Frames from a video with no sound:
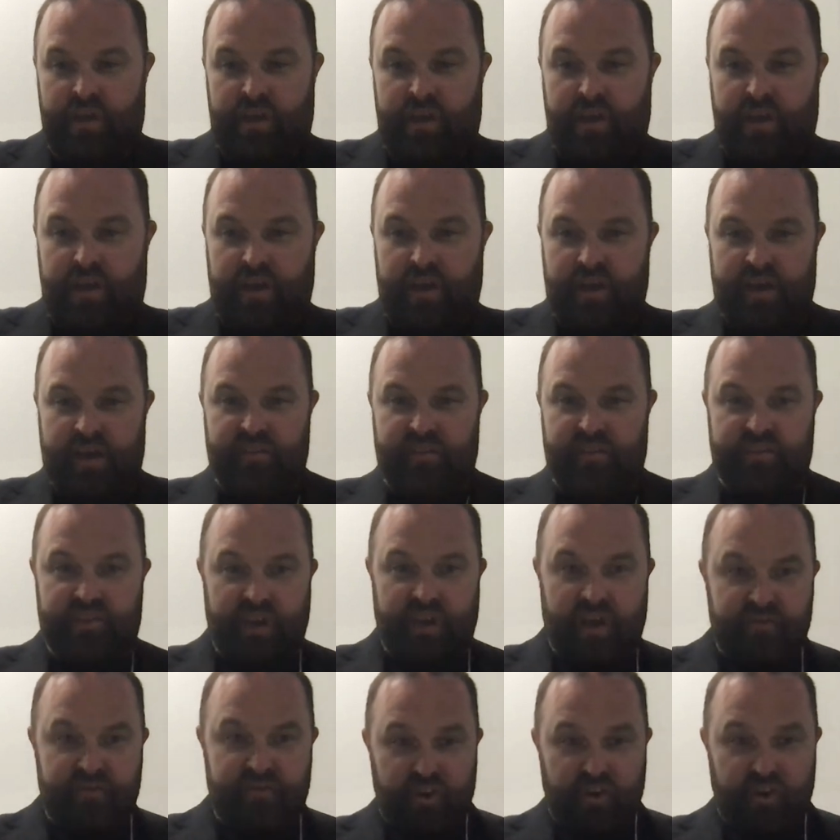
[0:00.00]
this
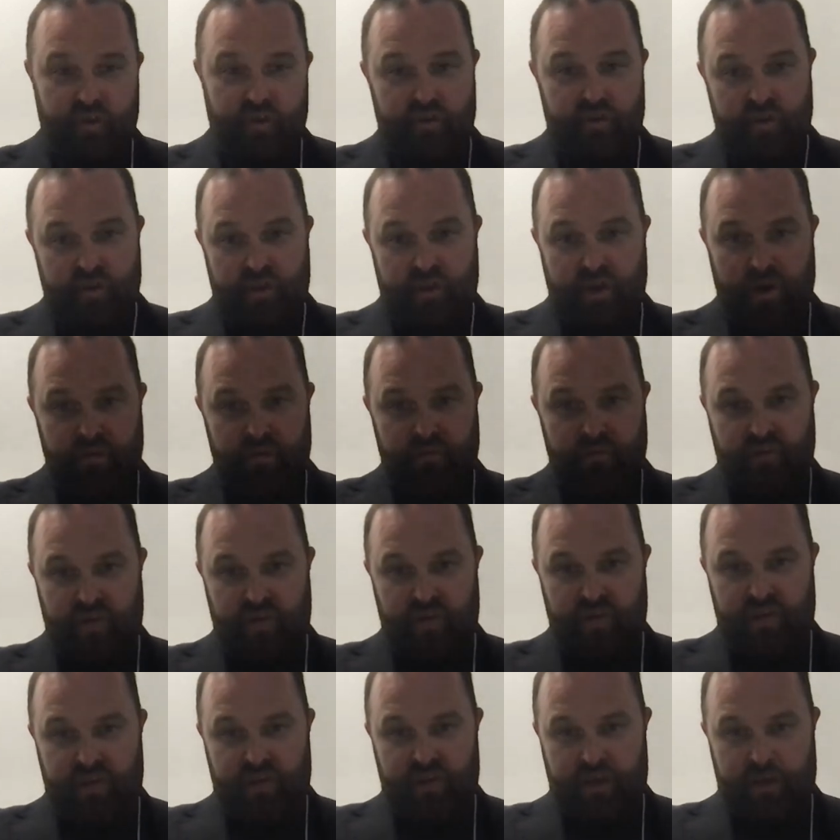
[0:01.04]
afternoon, and
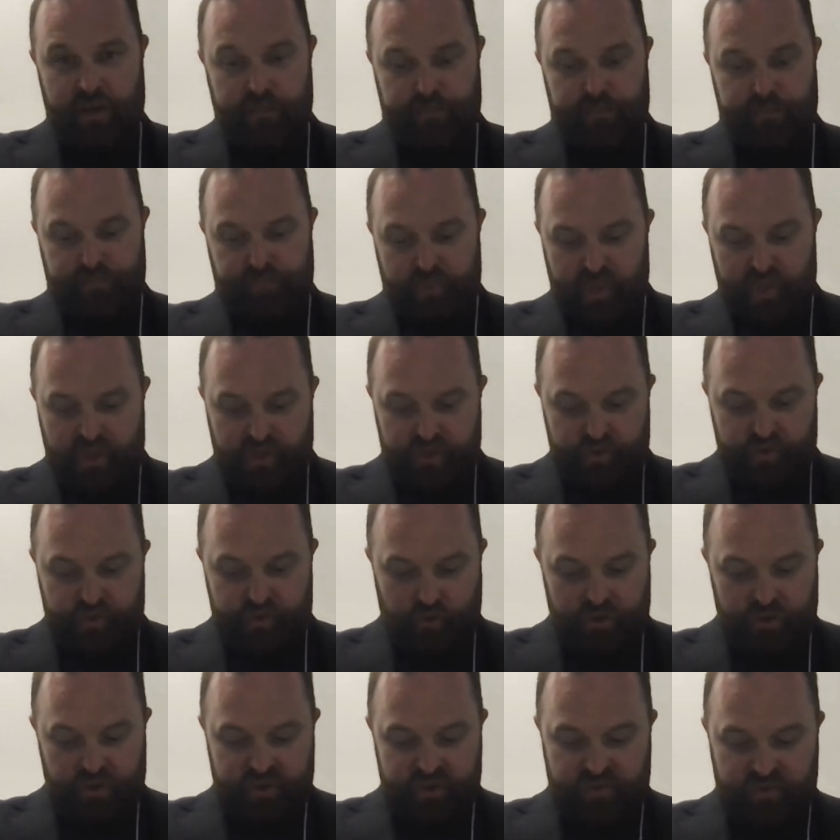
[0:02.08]
hopefully you can
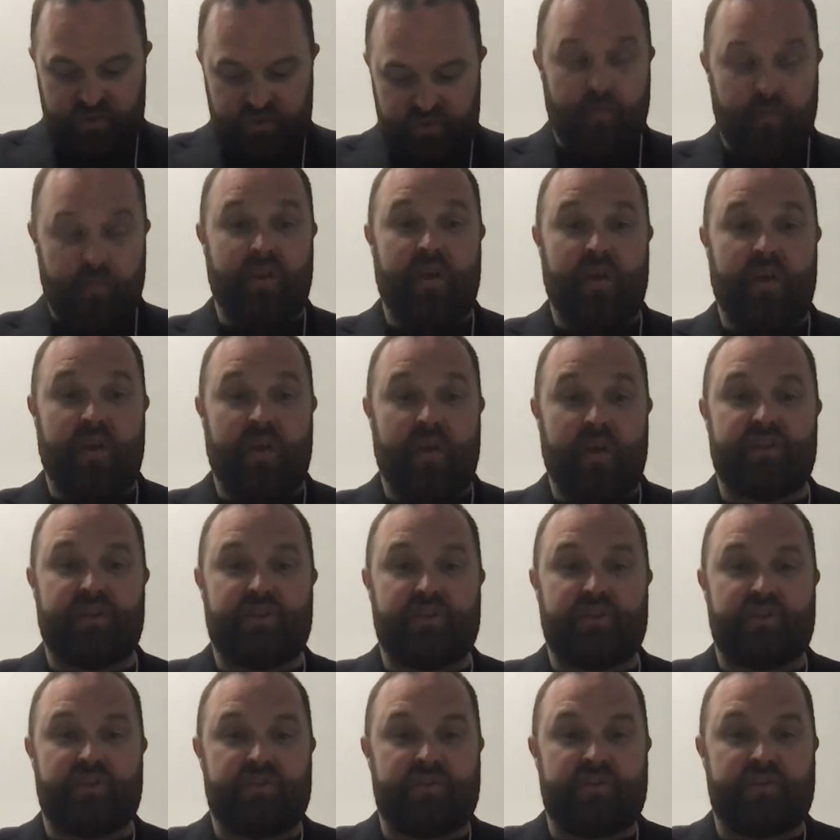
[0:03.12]
join us for some of the other
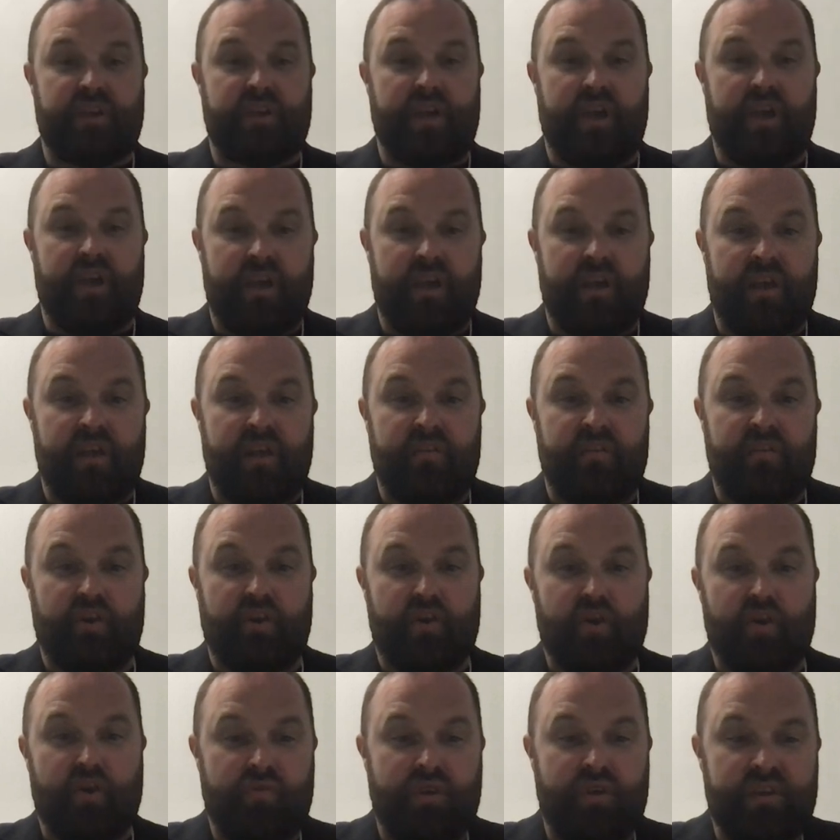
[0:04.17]
sessions in the
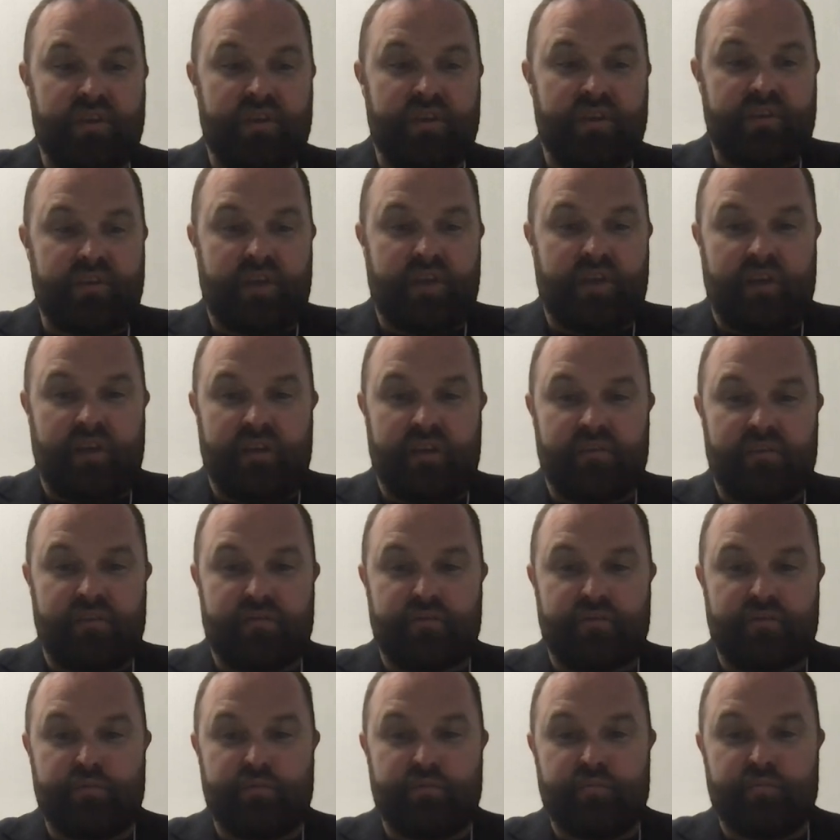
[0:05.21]
Congress,
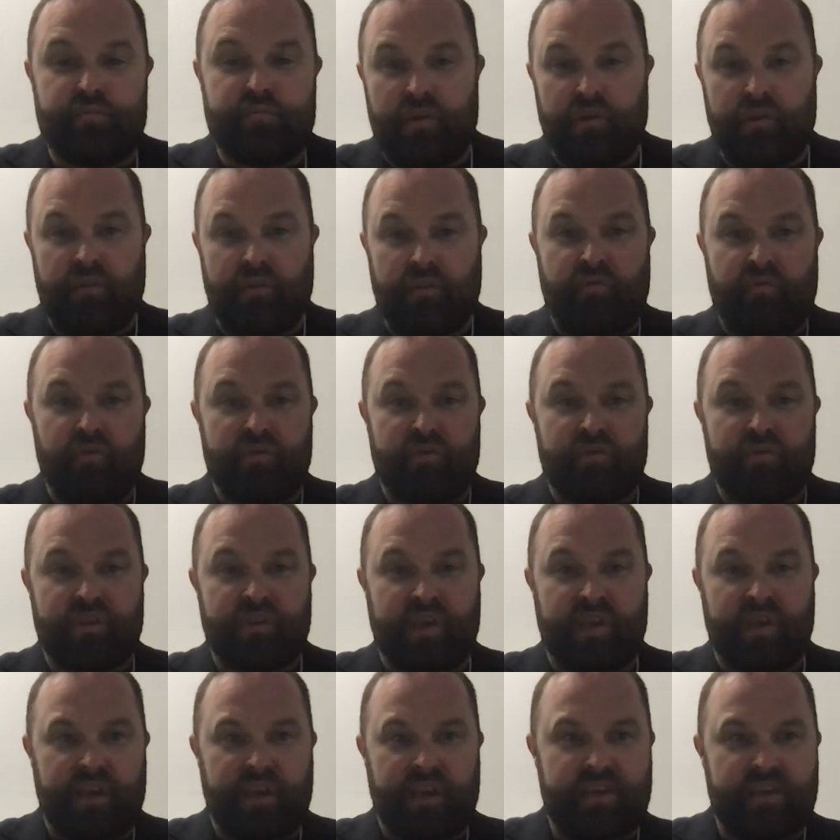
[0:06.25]
and look forward to
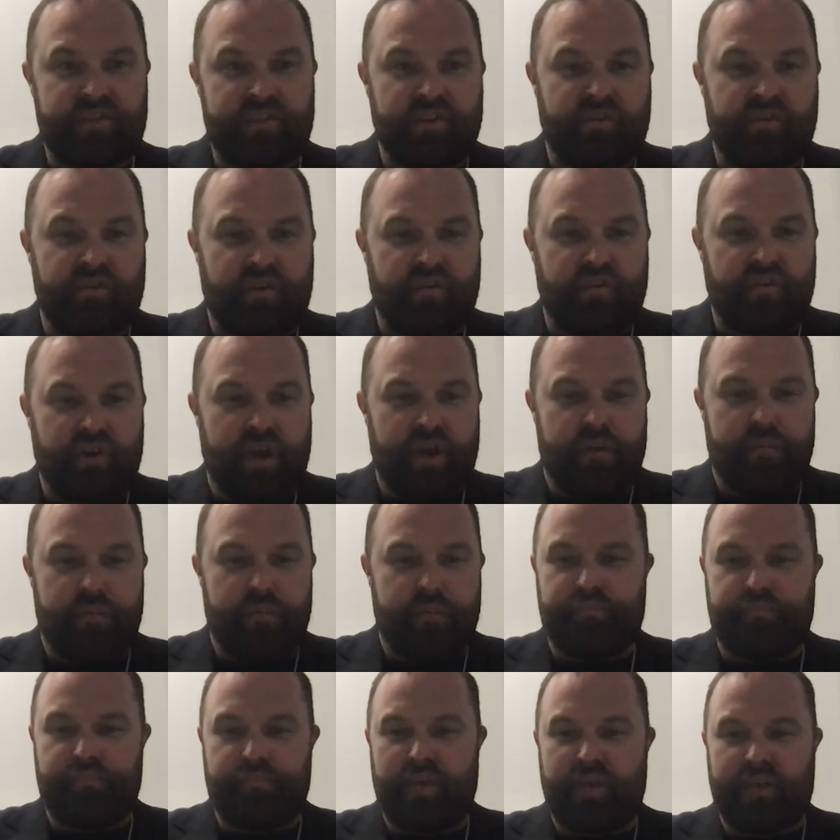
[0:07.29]
seeing you next year in Korea.
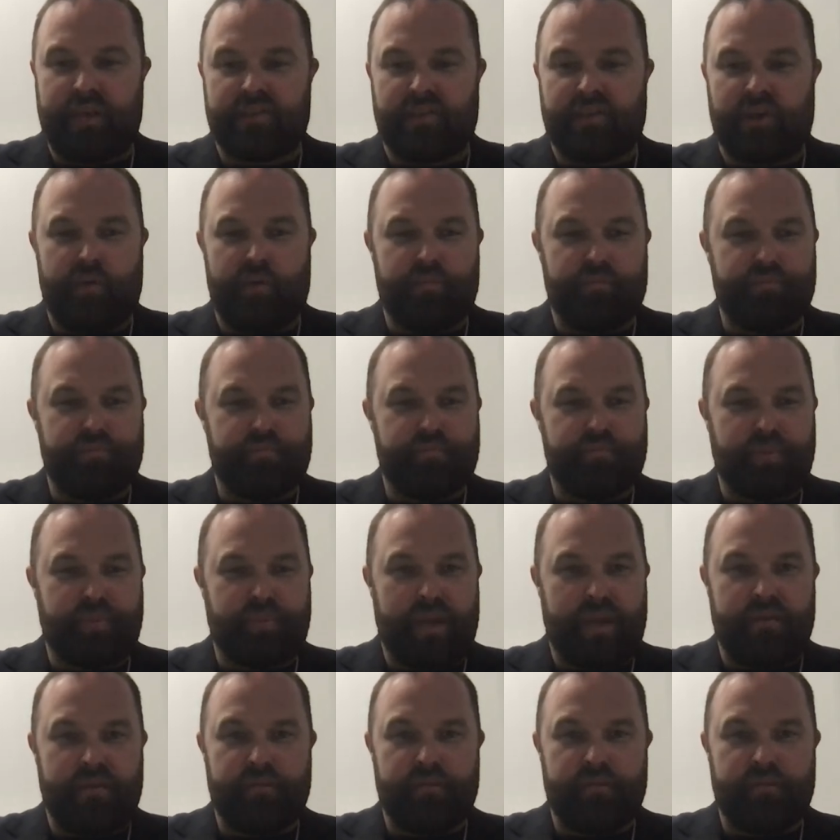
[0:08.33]
Thanks a lot. Bye.